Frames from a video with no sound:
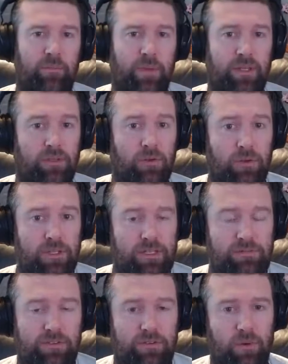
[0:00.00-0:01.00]
been doing
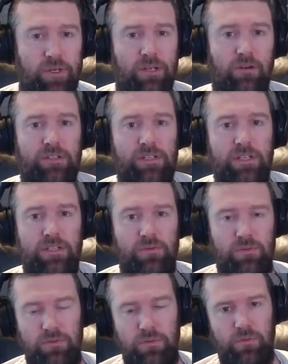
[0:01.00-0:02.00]
this for 20 odd years
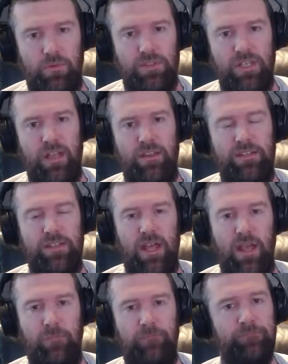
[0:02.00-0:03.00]
will say the
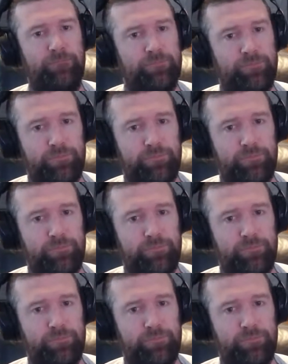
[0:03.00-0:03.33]
same.